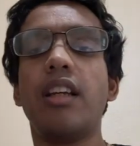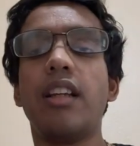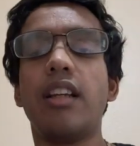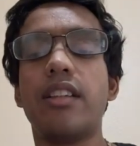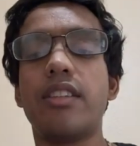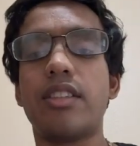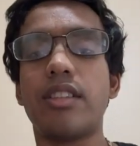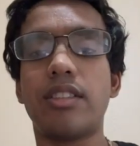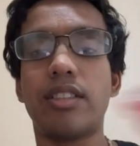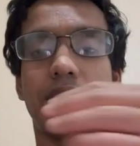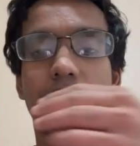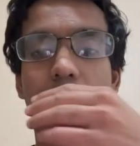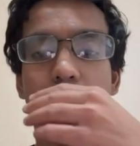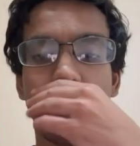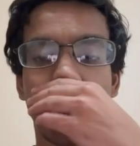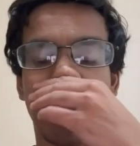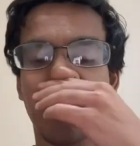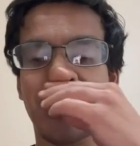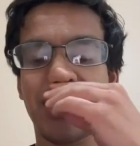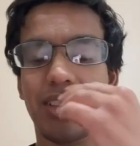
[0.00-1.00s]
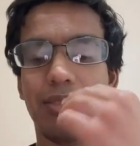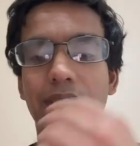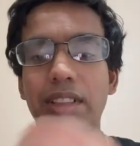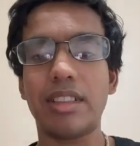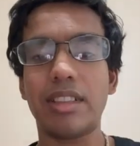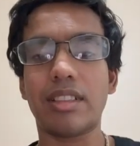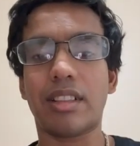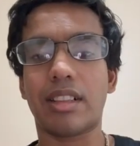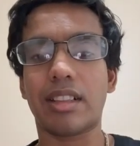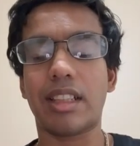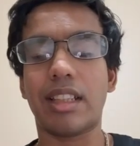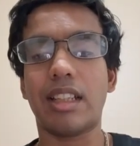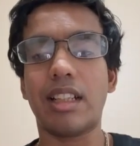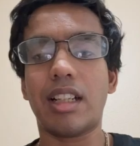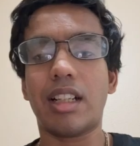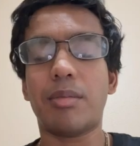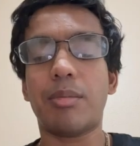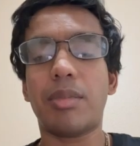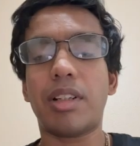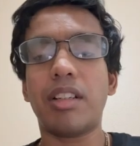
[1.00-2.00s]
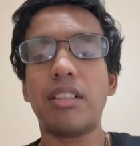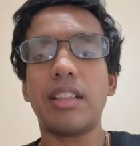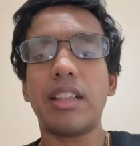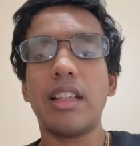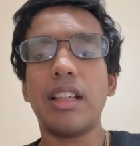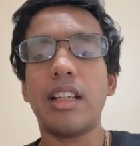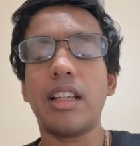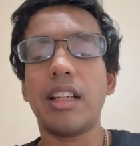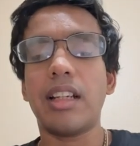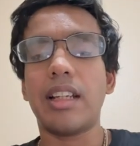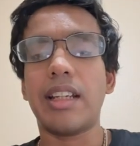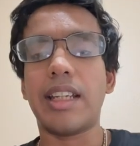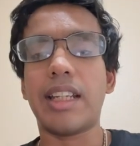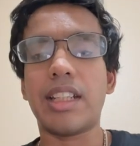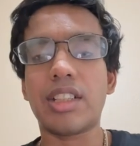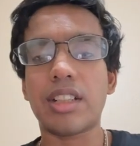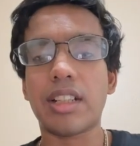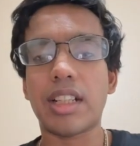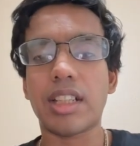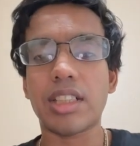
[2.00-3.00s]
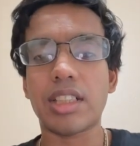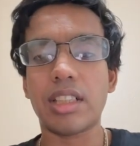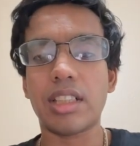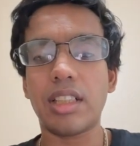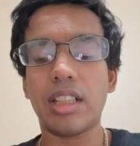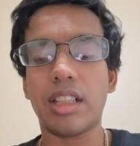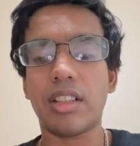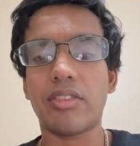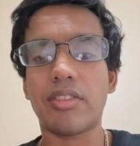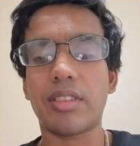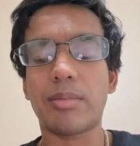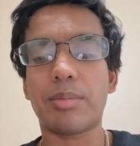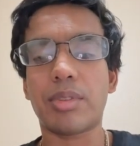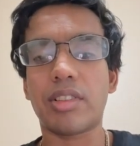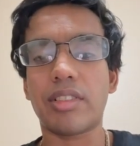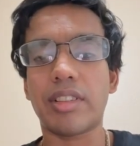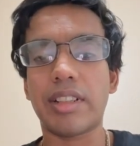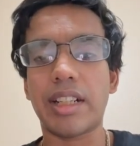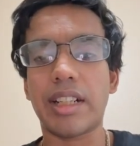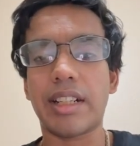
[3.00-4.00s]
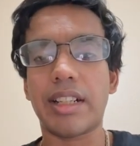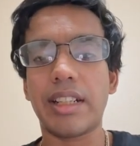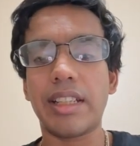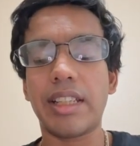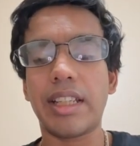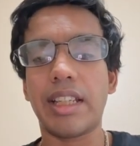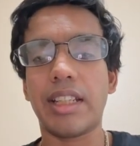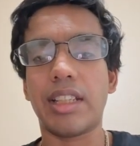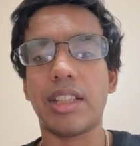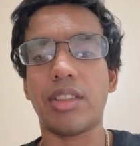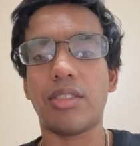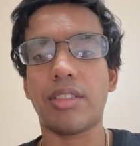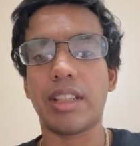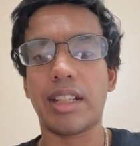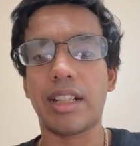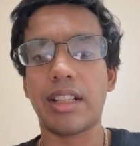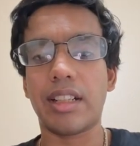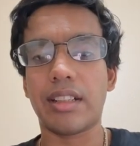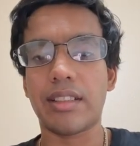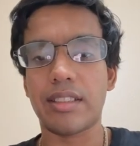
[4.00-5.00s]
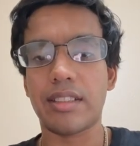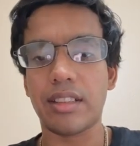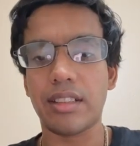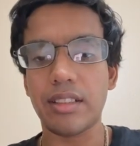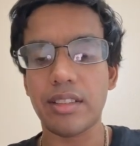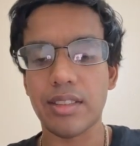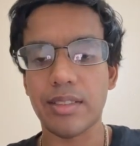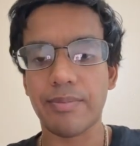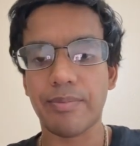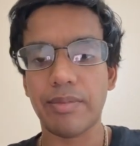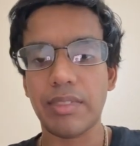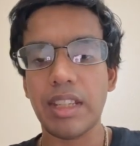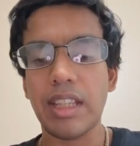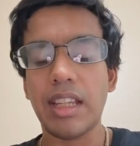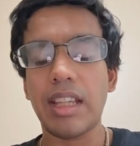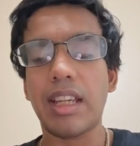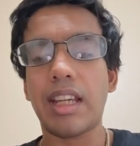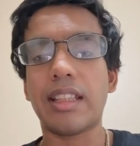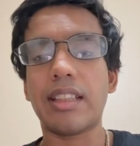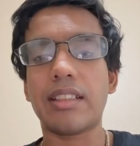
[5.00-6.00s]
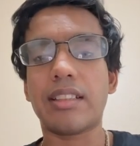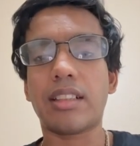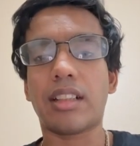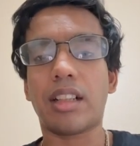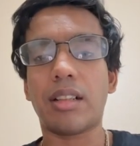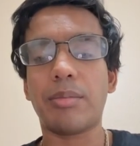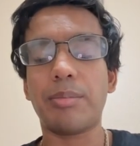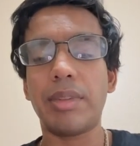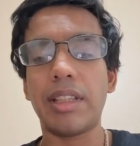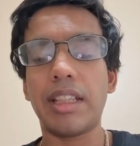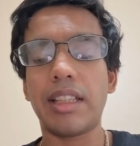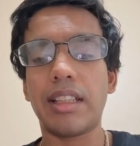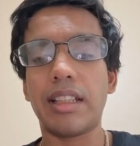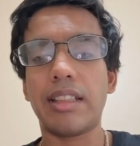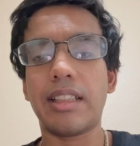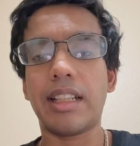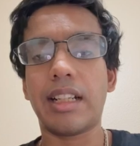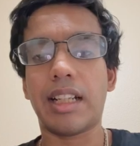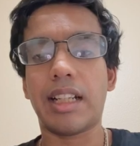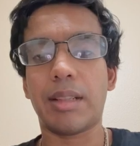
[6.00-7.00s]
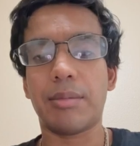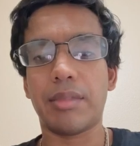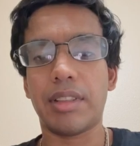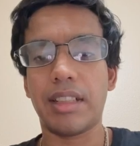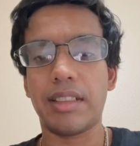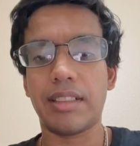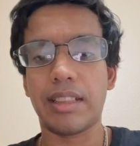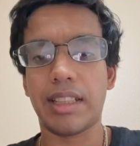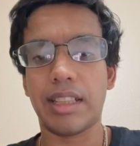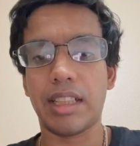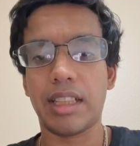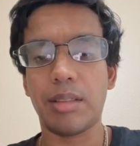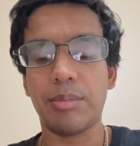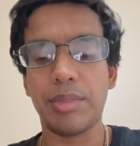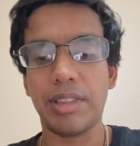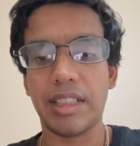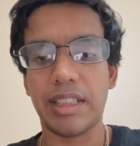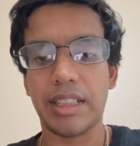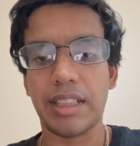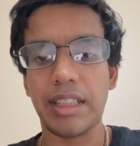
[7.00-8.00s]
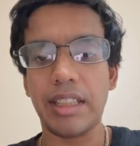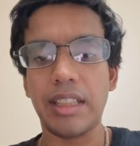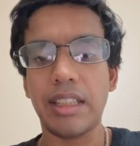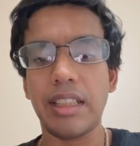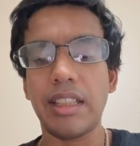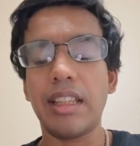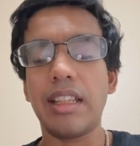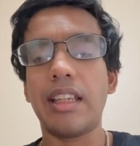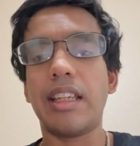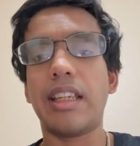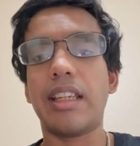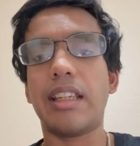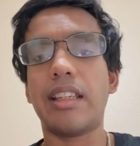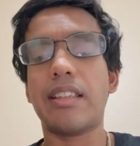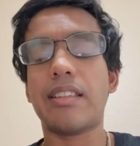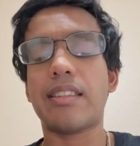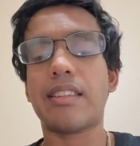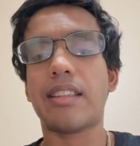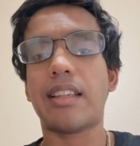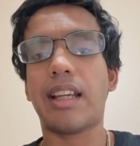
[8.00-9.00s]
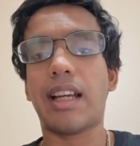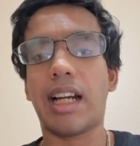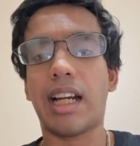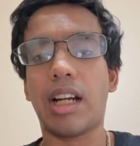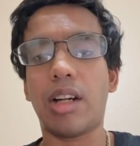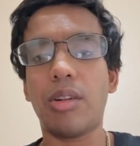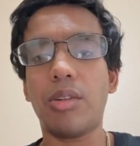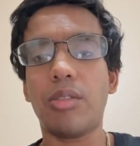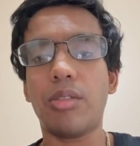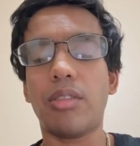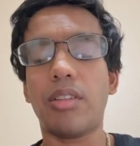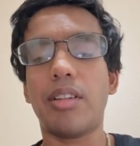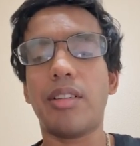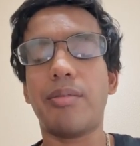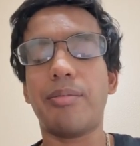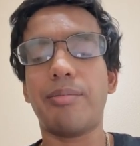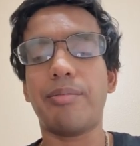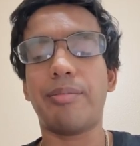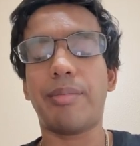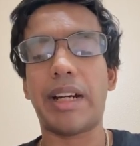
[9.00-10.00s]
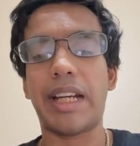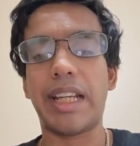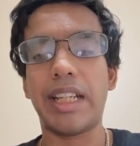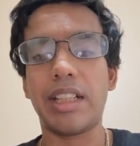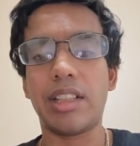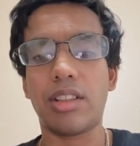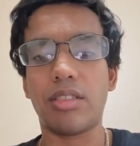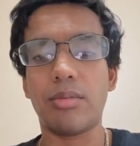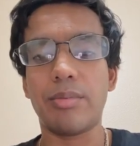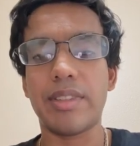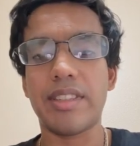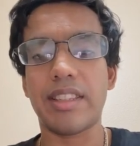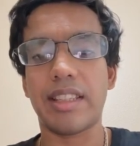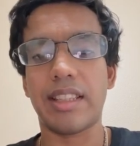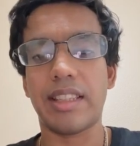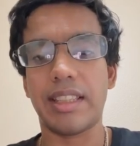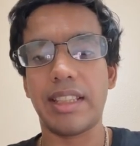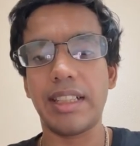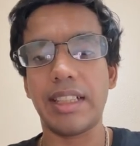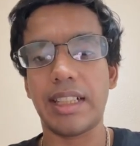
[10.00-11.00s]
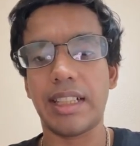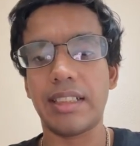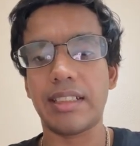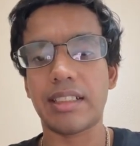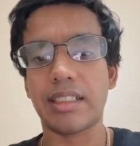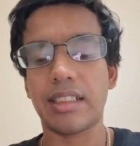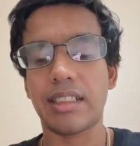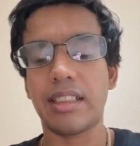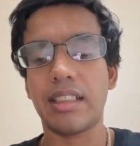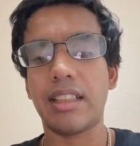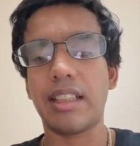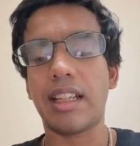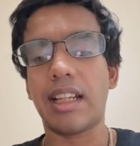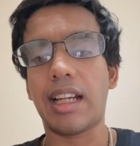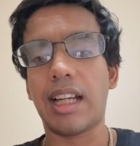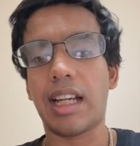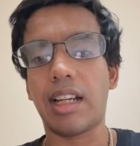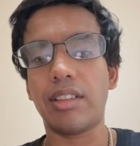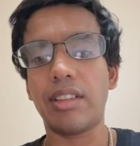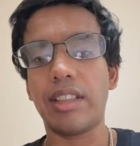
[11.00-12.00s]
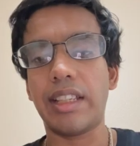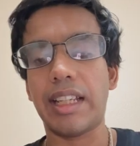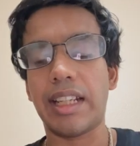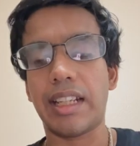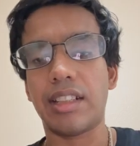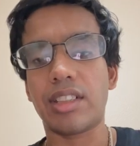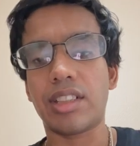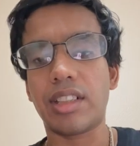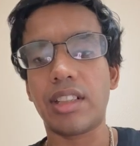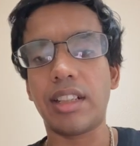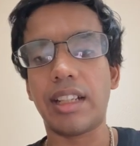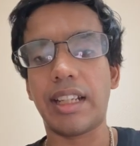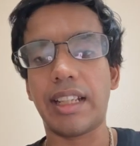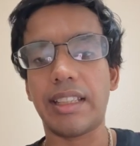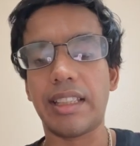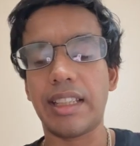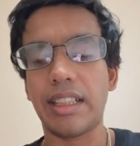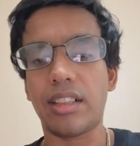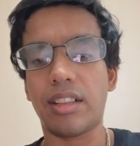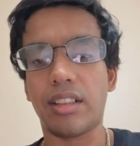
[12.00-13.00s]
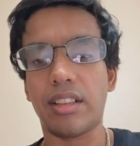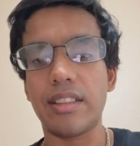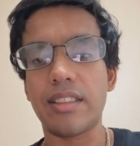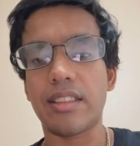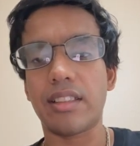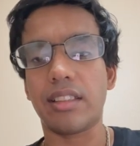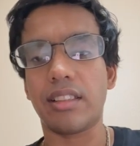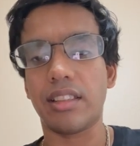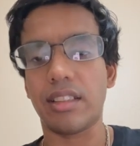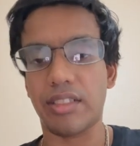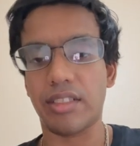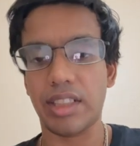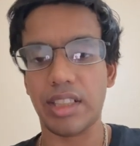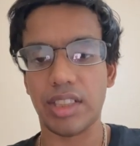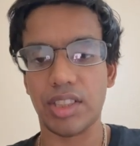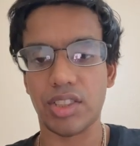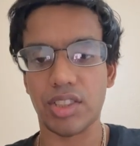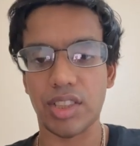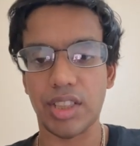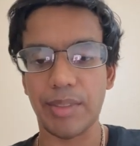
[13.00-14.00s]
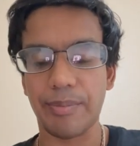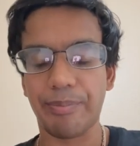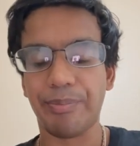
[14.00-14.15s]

So today I'm going to be talking about interaction of prokaryotic and eukaryotic cells. And the topic that I'm going to take up today is how microbes in the gut, how they enter and they cause liver injury.